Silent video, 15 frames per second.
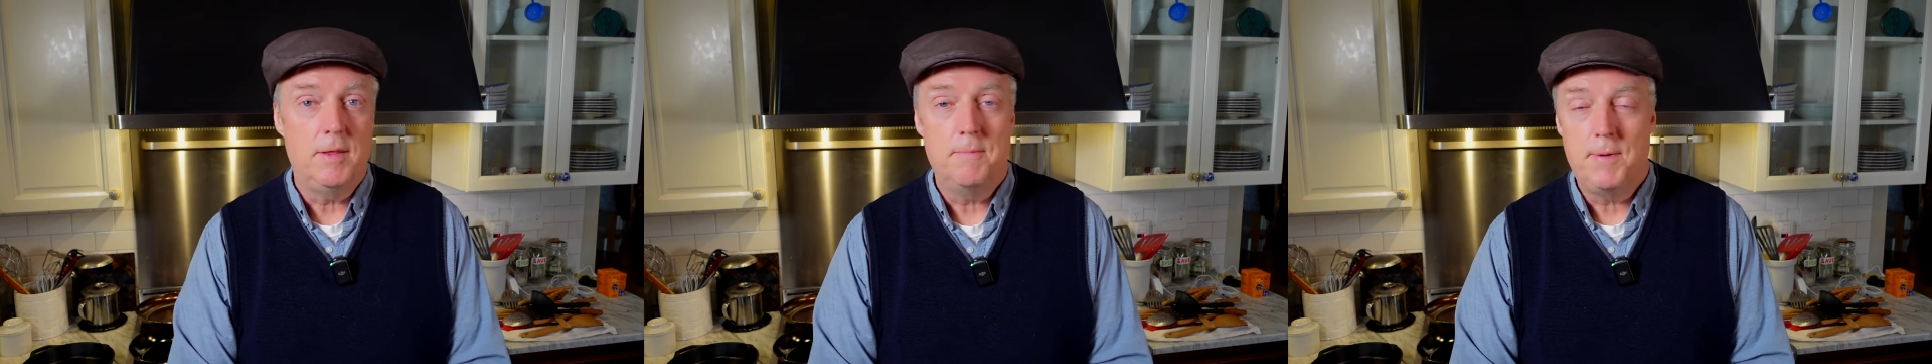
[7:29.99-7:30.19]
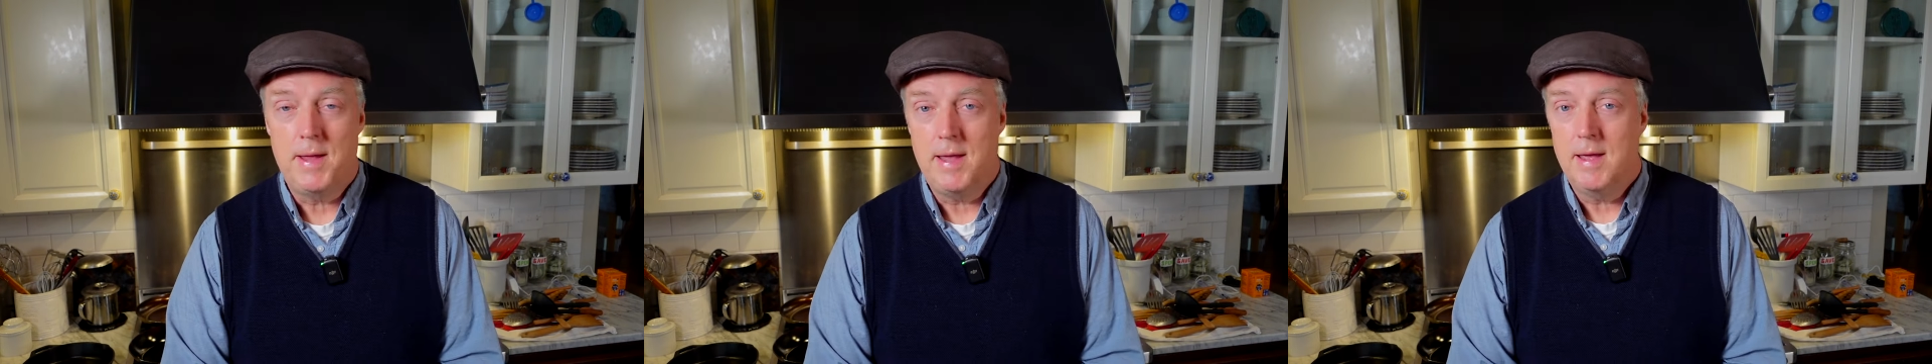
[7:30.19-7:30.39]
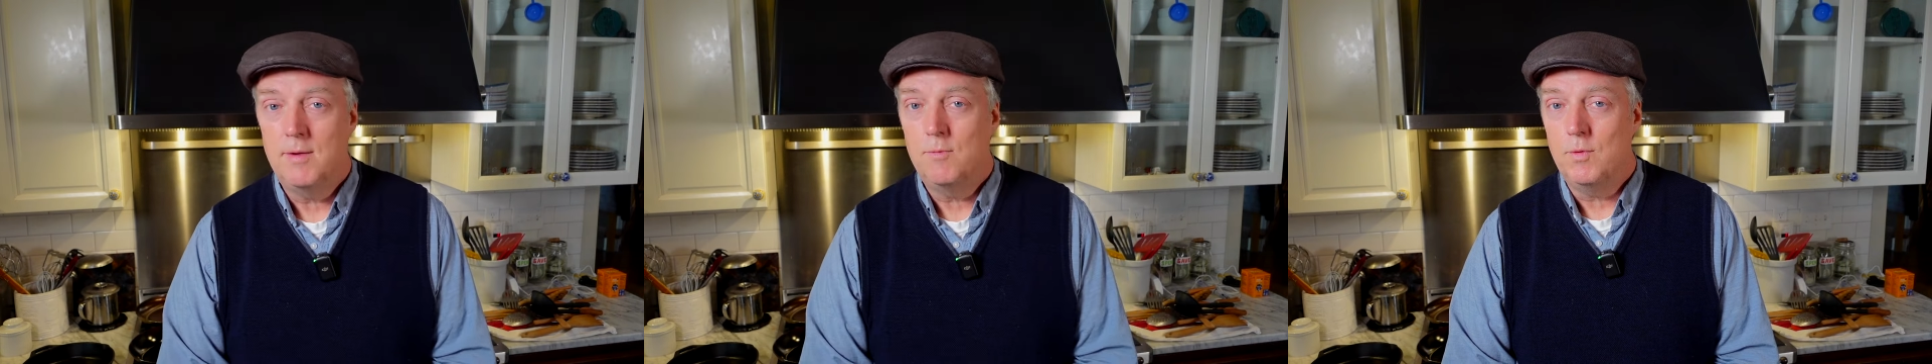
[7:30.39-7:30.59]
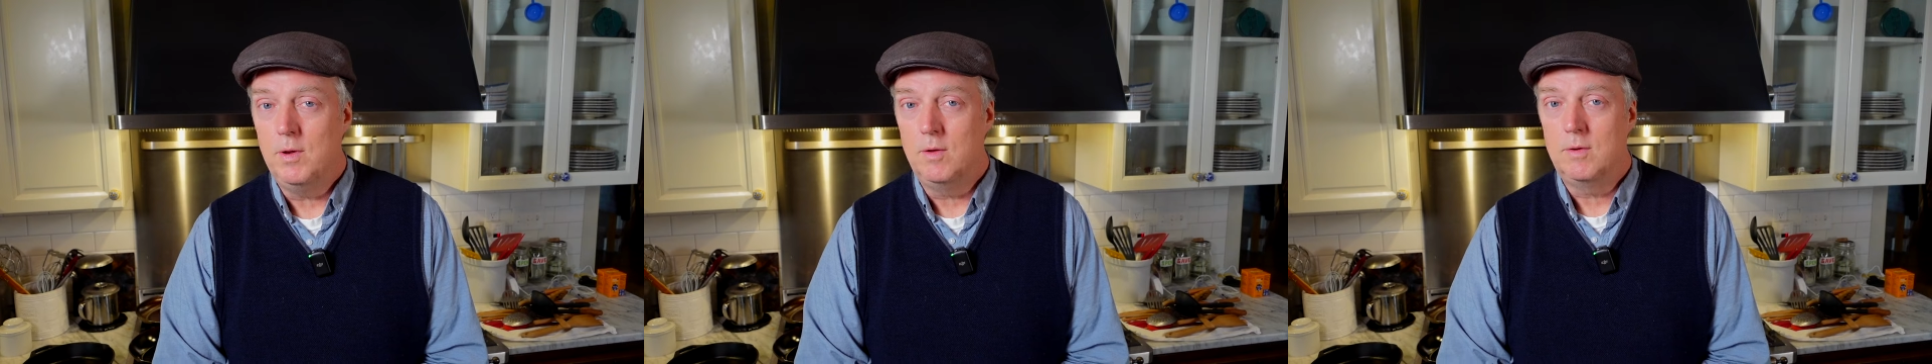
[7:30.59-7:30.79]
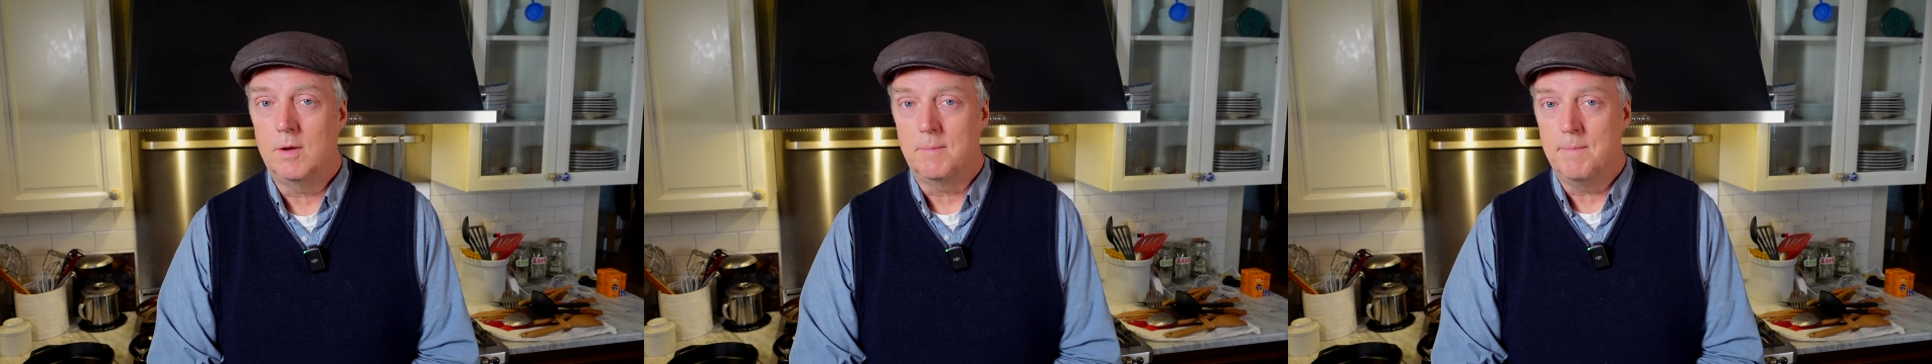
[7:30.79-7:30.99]
in the pan when
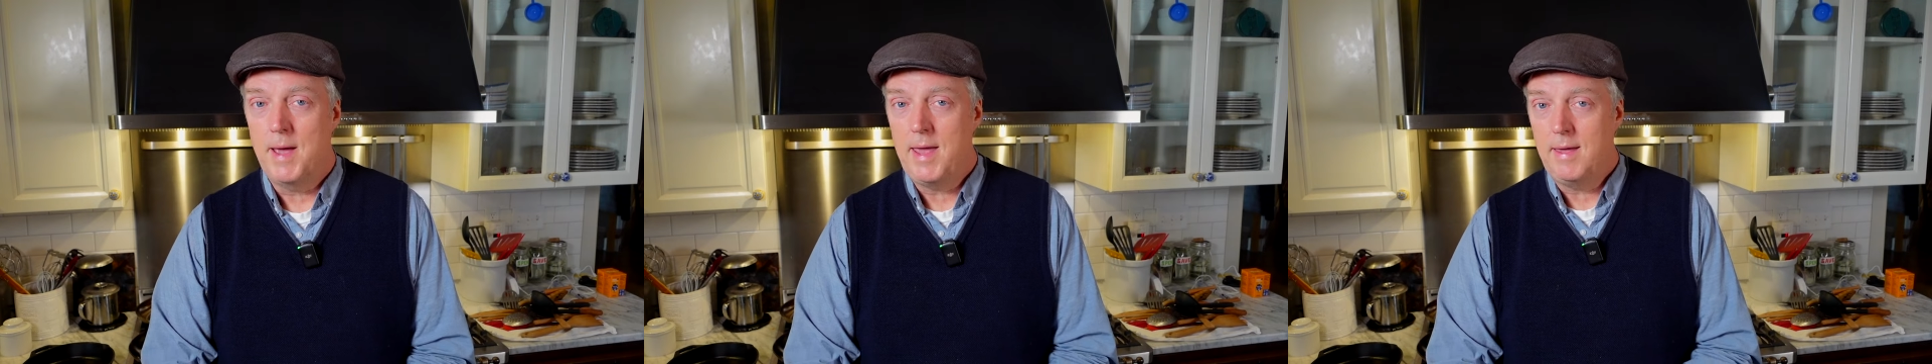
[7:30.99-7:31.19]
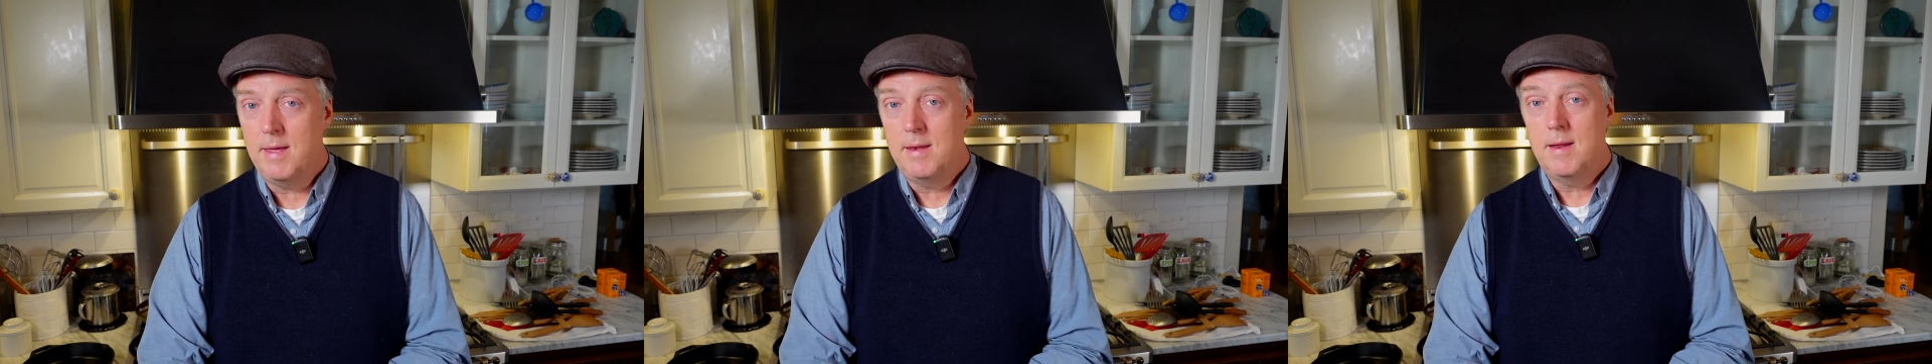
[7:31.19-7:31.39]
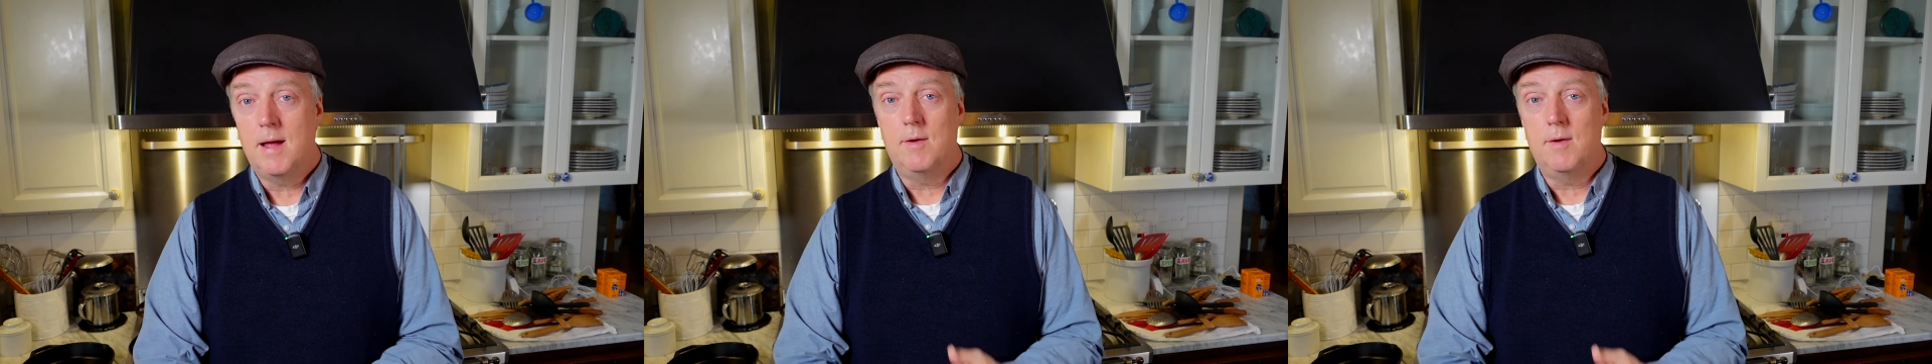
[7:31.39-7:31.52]
you cook bacon.